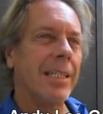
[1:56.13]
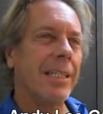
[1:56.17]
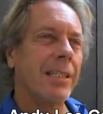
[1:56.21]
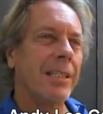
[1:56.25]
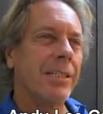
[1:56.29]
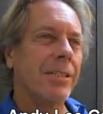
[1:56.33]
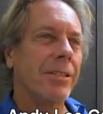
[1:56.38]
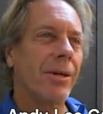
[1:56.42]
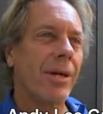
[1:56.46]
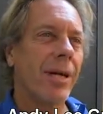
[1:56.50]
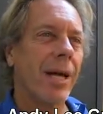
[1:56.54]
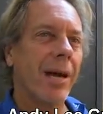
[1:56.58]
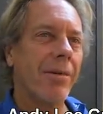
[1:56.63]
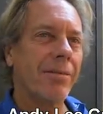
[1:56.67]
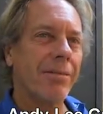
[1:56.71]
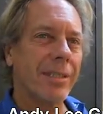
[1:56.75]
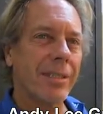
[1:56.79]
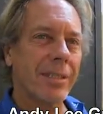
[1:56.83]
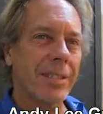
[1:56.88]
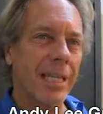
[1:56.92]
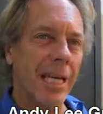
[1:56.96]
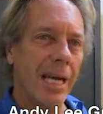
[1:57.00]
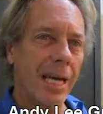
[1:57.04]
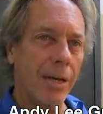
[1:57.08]
So I have to
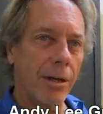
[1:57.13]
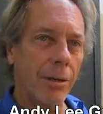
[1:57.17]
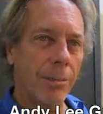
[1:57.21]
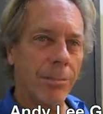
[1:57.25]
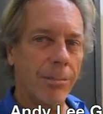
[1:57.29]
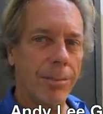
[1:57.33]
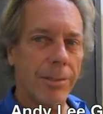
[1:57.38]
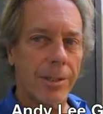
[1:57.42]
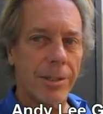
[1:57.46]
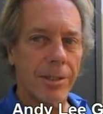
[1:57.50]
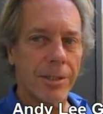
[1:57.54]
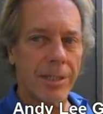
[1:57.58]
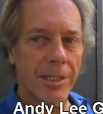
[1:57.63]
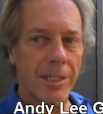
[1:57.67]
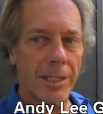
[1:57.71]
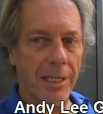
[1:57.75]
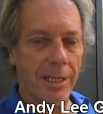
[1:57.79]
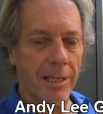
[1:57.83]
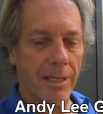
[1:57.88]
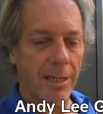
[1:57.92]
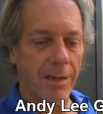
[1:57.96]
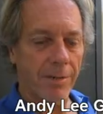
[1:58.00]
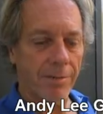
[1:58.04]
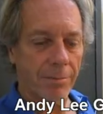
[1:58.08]
tell them
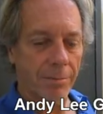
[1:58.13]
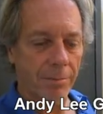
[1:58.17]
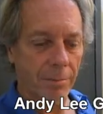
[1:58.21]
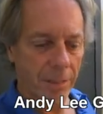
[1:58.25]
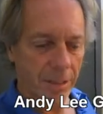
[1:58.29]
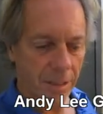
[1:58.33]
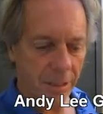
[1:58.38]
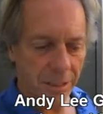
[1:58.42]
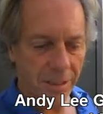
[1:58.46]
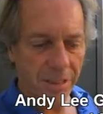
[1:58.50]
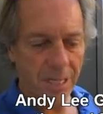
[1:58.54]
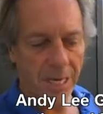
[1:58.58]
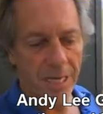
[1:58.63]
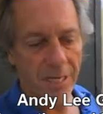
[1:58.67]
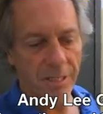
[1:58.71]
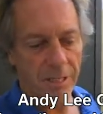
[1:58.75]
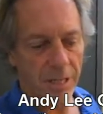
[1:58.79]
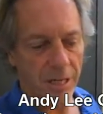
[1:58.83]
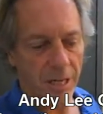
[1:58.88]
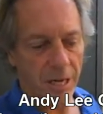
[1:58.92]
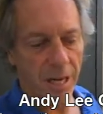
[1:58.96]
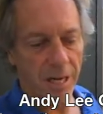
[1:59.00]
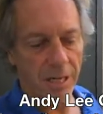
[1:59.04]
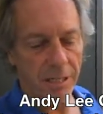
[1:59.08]
personally. But the signs
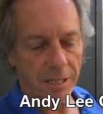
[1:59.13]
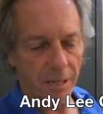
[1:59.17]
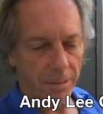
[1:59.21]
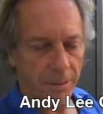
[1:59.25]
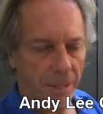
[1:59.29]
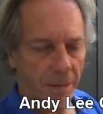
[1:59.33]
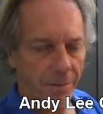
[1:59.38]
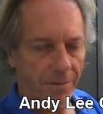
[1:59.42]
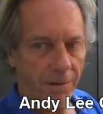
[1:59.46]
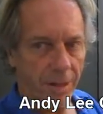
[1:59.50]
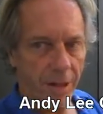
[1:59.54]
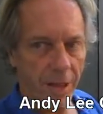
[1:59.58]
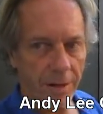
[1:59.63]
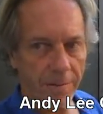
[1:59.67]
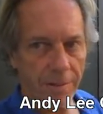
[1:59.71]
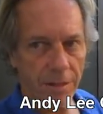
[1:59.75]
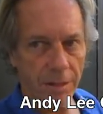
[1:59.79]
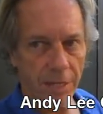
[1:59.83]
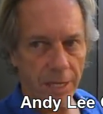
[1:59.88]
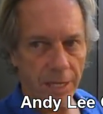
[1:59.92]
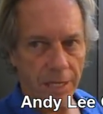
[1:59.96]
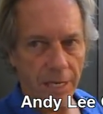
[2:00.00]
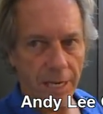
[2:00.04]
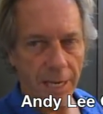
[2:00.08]
are nice. I mean, if you have the
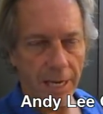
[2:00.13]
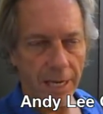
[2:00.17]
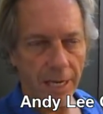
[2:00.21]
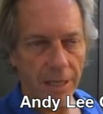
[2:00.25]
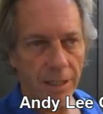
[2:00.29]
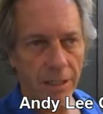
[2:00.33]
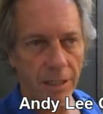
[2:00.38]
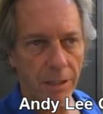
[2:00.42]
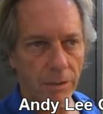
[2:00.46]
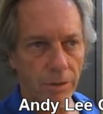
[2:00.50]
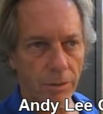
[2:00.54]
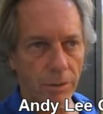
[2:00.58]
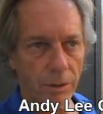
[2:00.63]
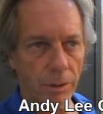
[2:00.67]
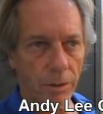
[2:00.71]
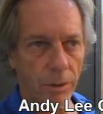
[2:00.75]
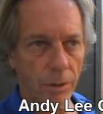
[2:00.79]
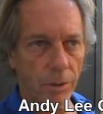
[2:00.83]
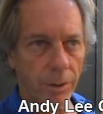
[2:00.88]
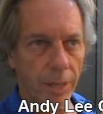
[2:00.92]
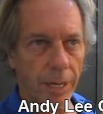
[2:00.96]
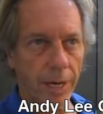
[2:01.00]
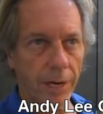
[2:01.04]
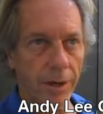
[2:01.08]
thing to hang on the door,
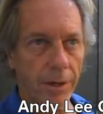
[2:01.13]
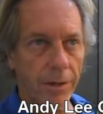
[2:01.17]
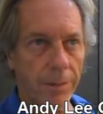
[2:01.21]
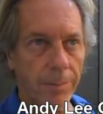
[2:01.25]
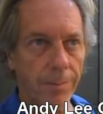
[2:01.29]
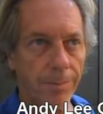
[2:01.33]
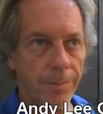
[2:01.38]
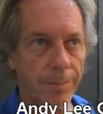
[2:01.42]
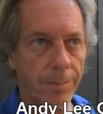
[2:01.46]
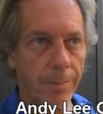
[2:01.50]
don't enter.